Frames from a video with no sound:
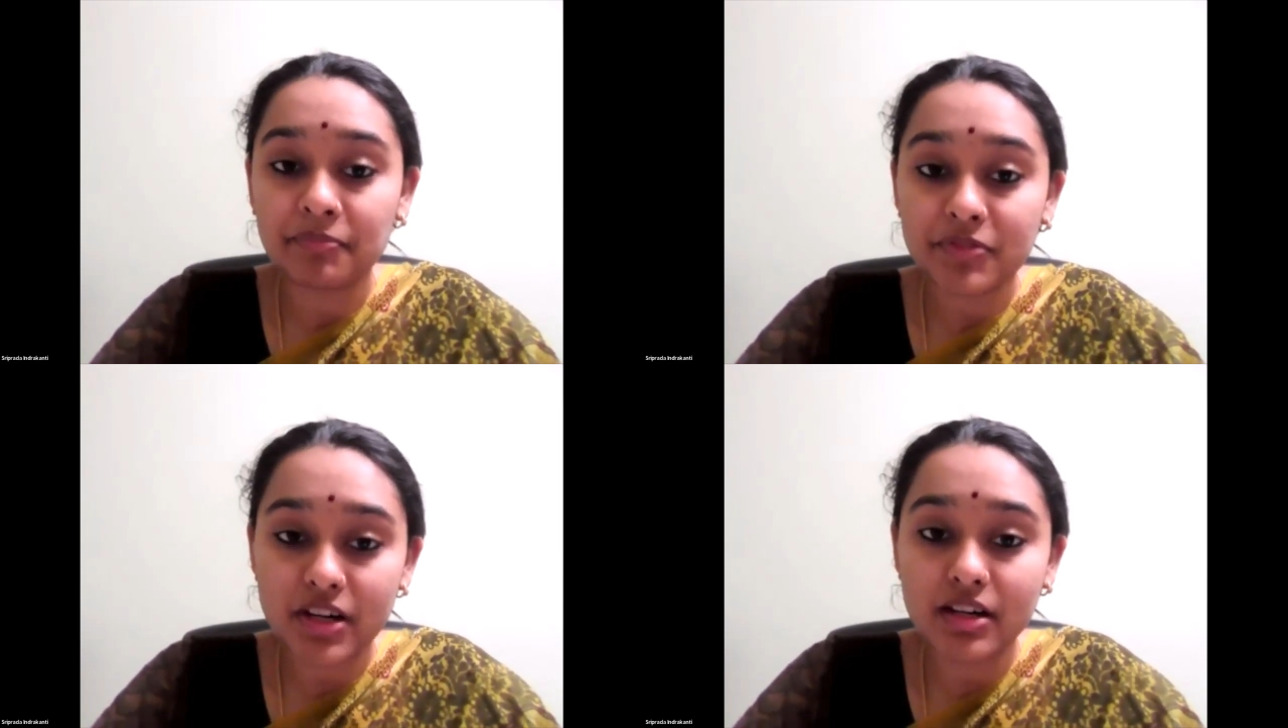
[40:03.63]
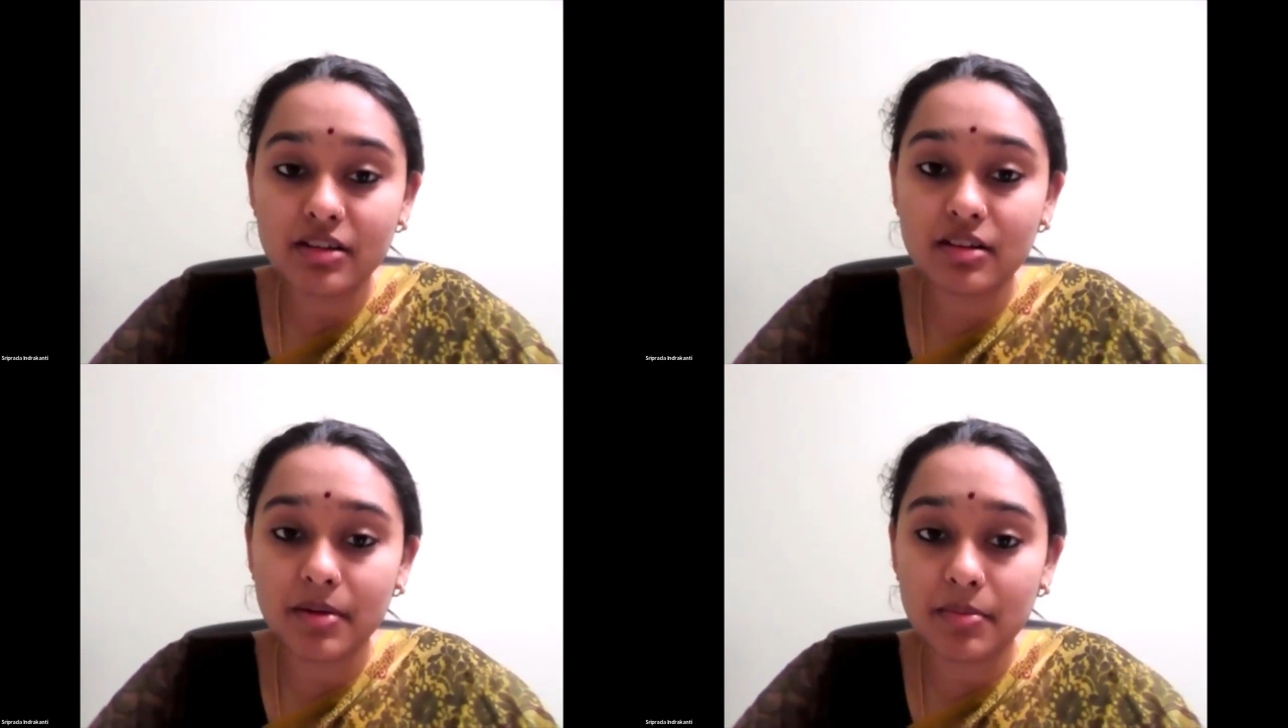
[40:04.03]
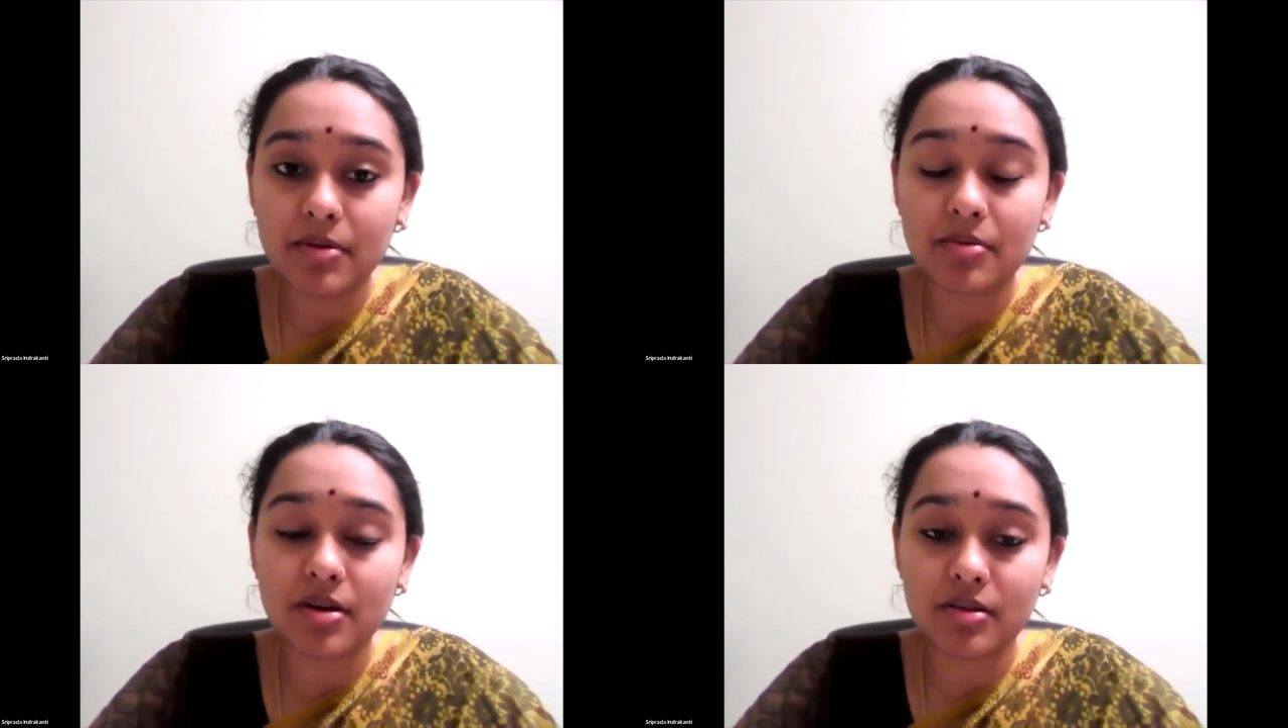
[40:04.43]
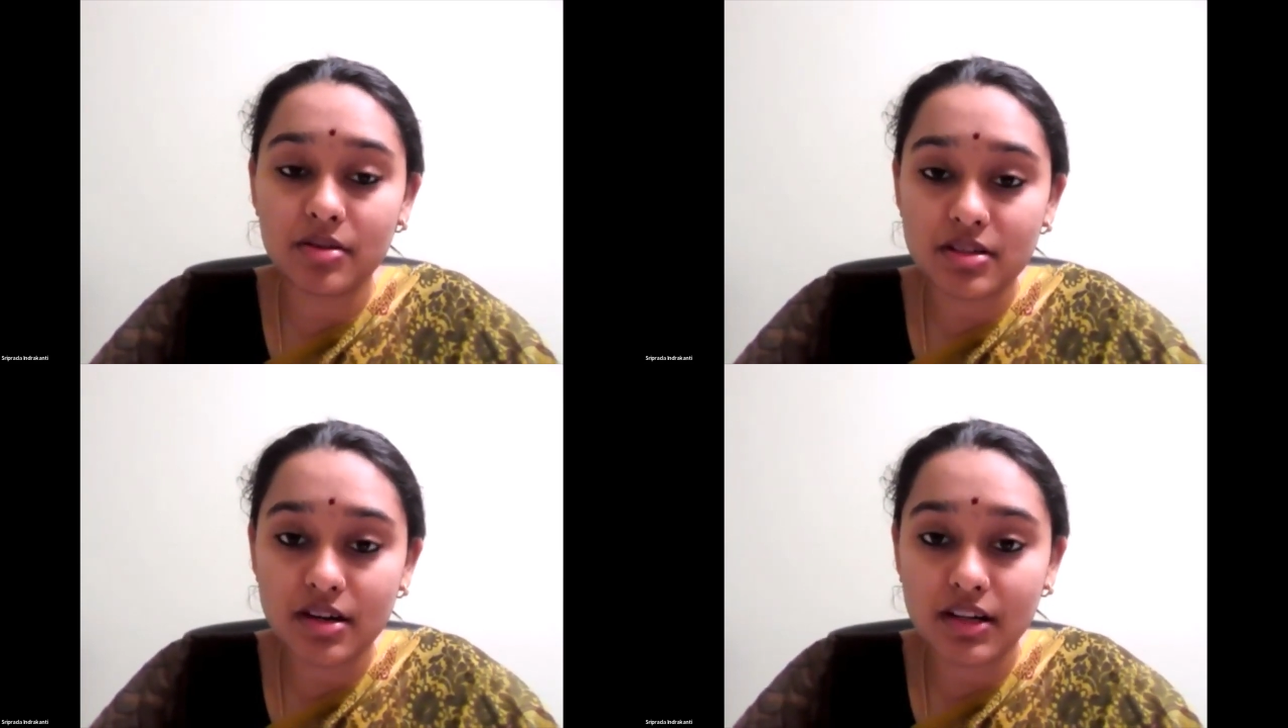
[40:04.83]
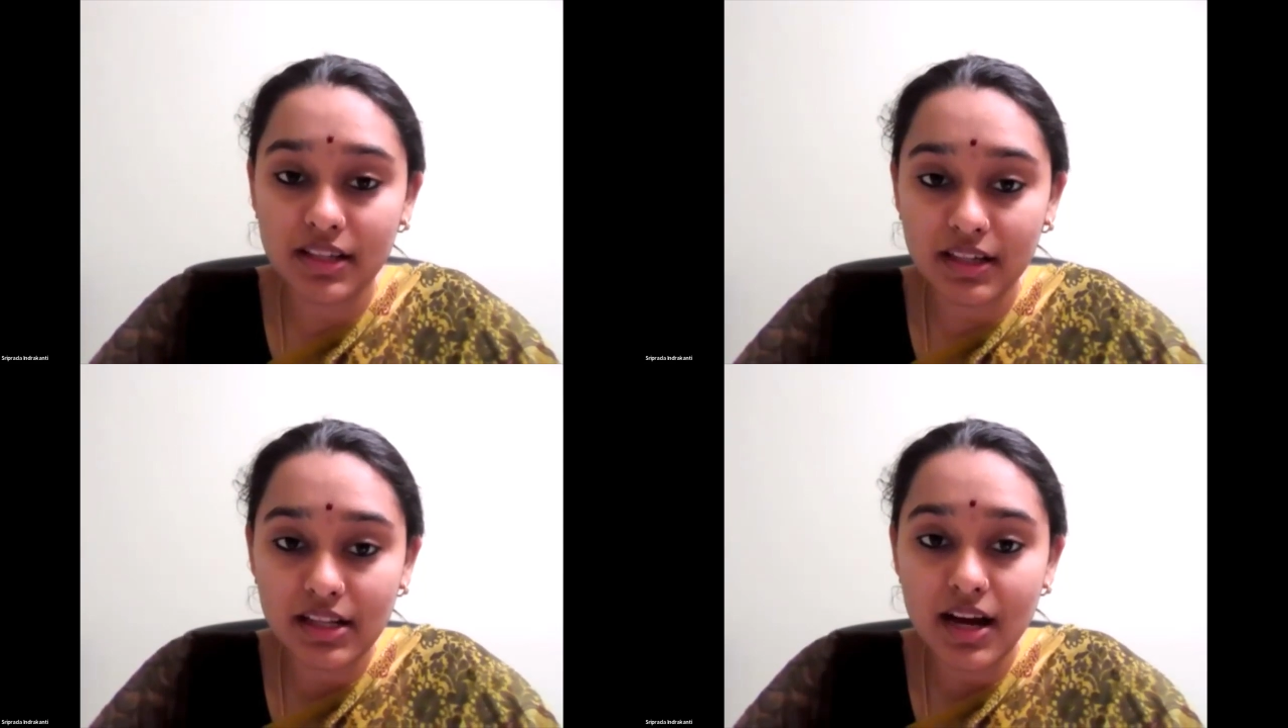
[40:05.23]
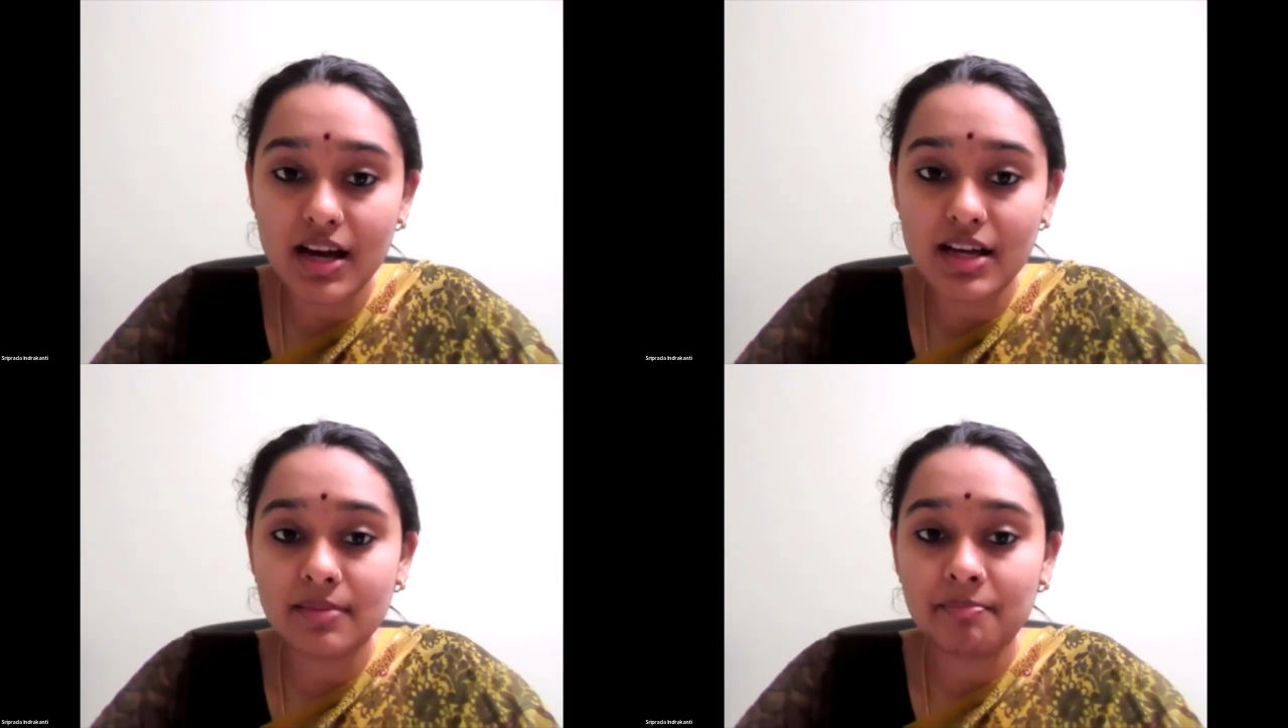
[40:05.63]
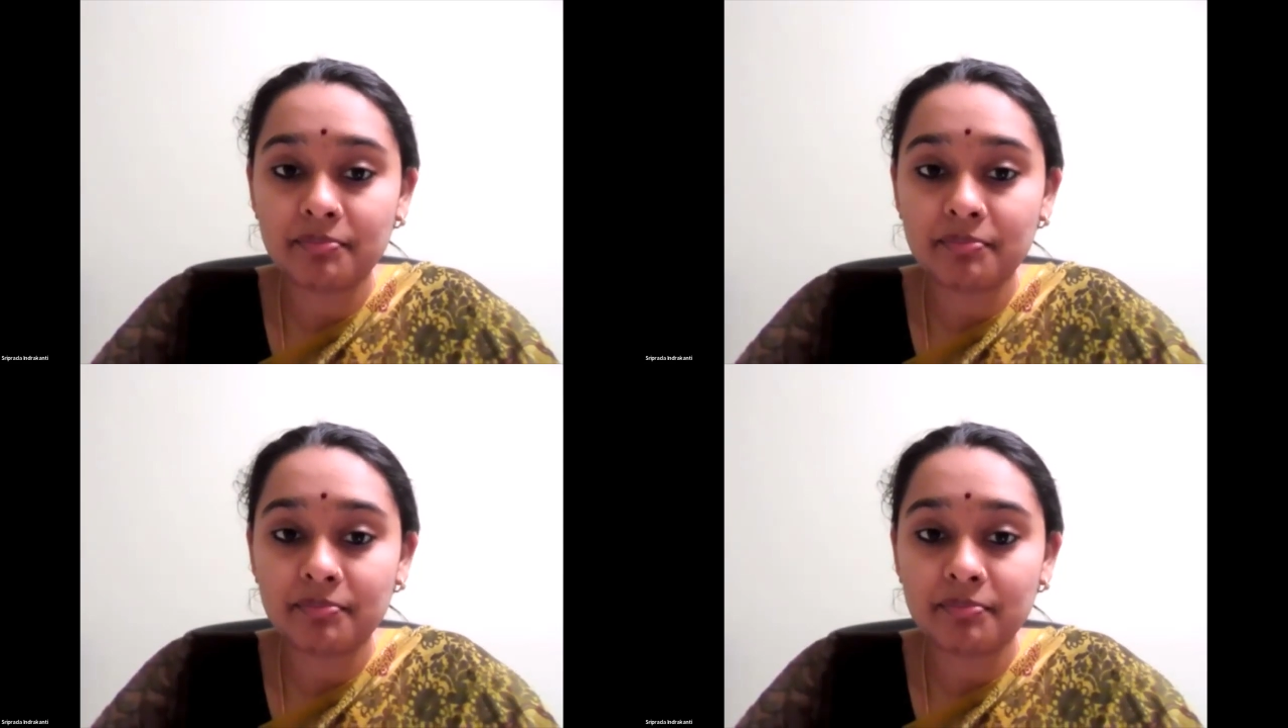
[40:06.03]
Try to remember what was taught in the class